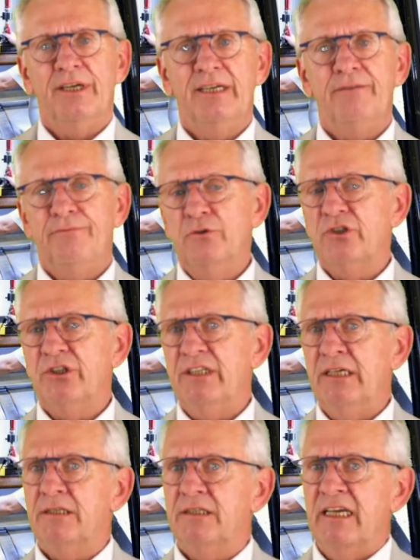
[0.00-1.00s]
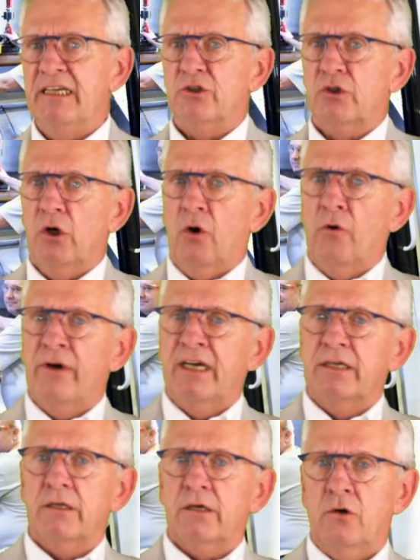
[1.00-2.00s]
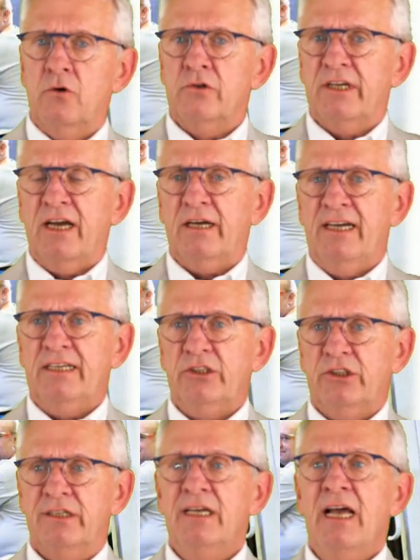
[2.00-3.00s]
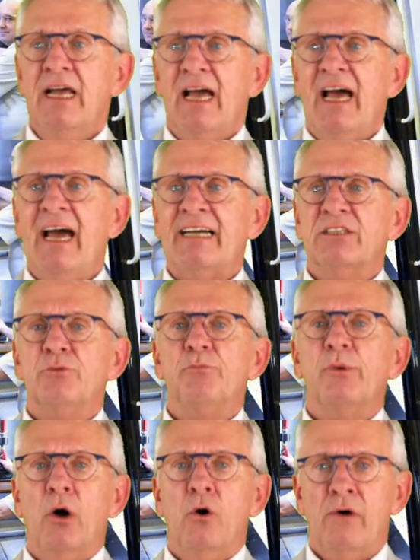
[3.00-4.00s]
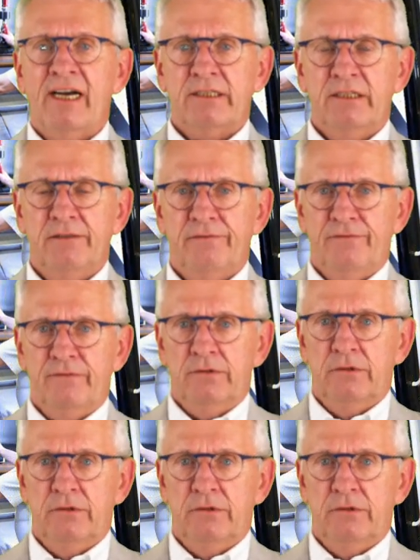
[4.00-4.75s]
If you see things going in the wrong direction, act proactive